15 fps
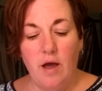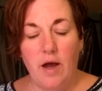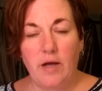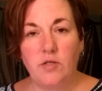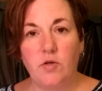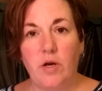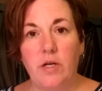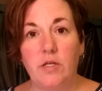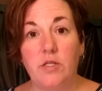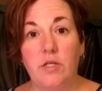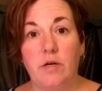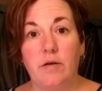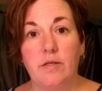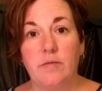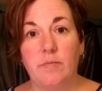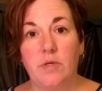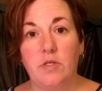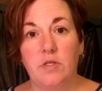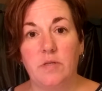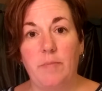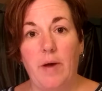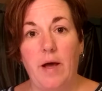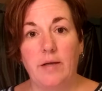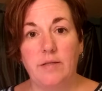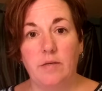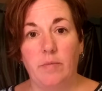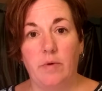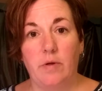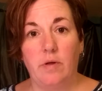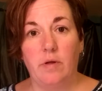I try to share as much as
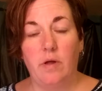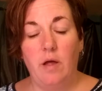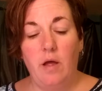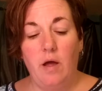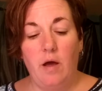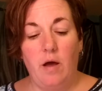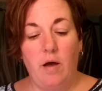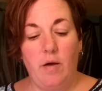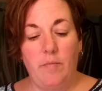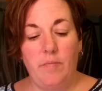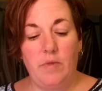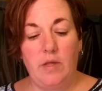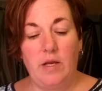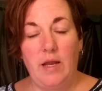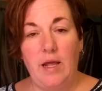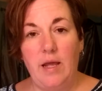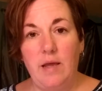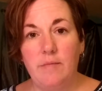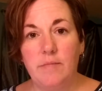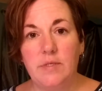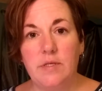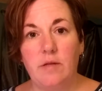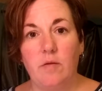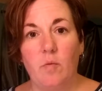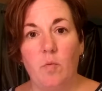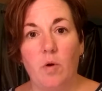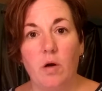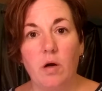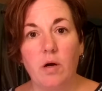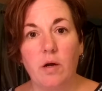possible the names and the
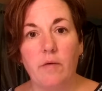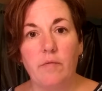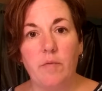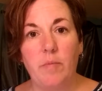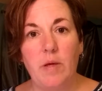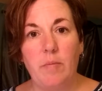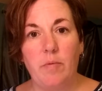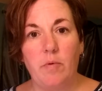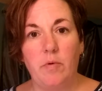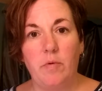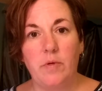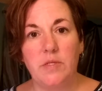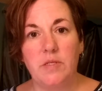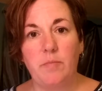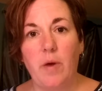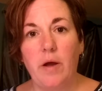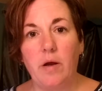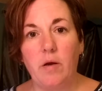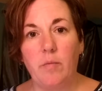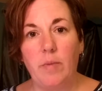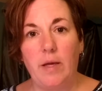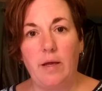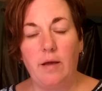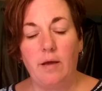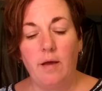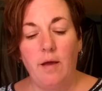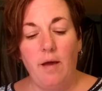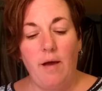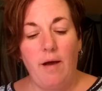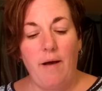work of the people who inspire me.
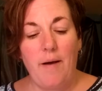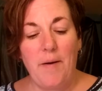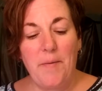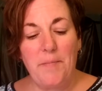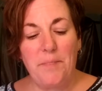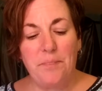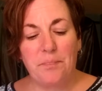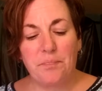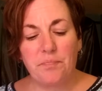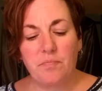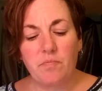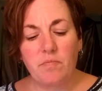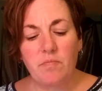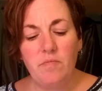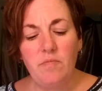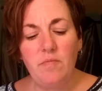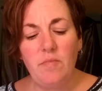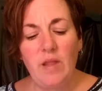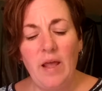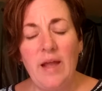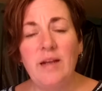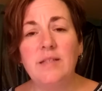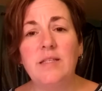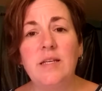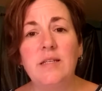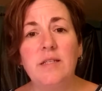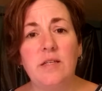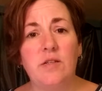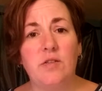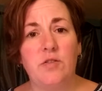And it's
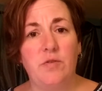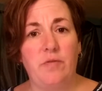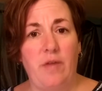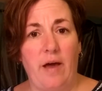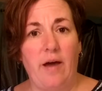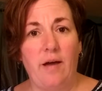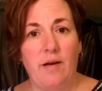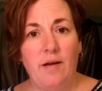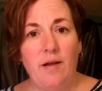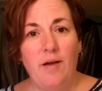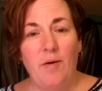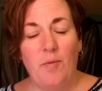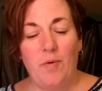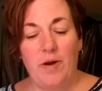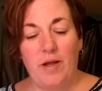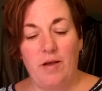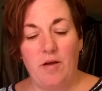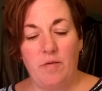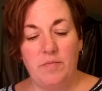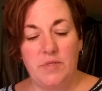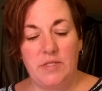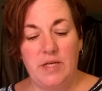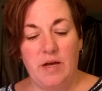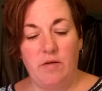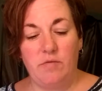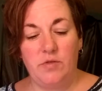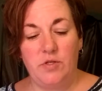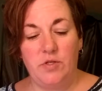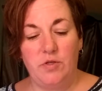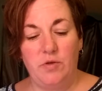easy to do that when it comes
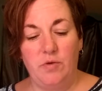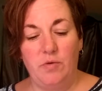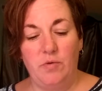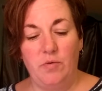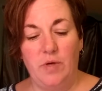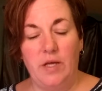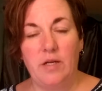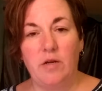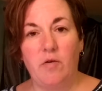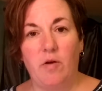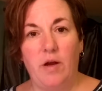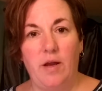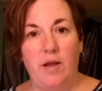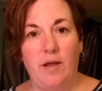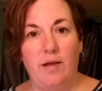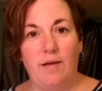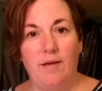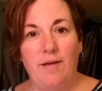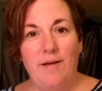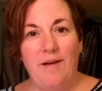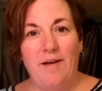down to integrating